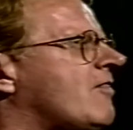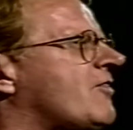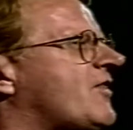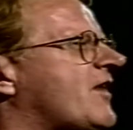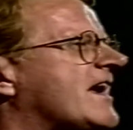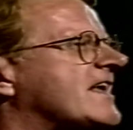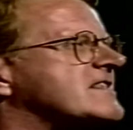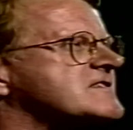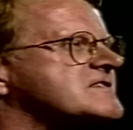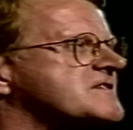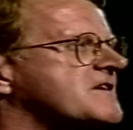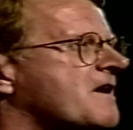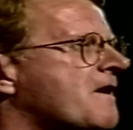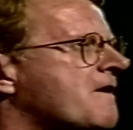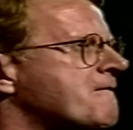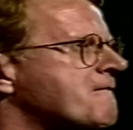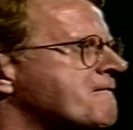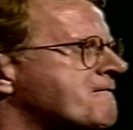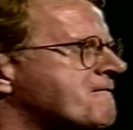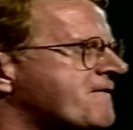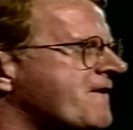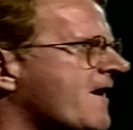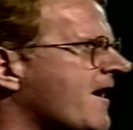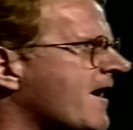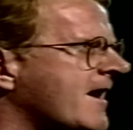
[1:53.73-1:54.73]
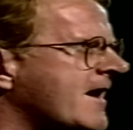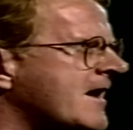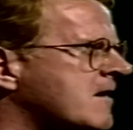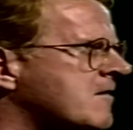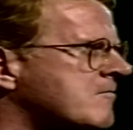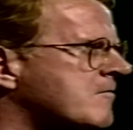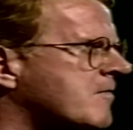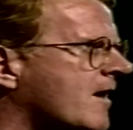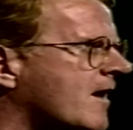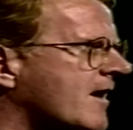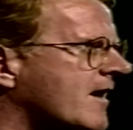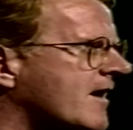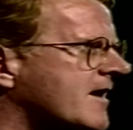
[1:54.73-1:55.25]
that's fine
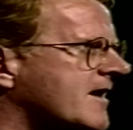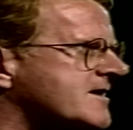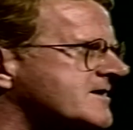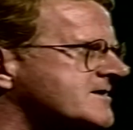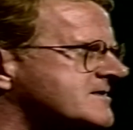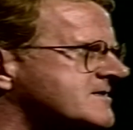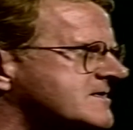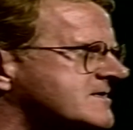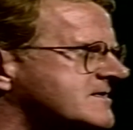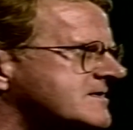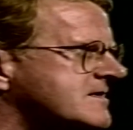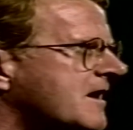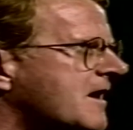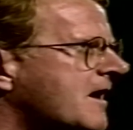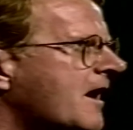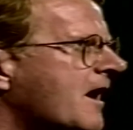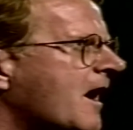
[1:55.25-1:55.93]
by us.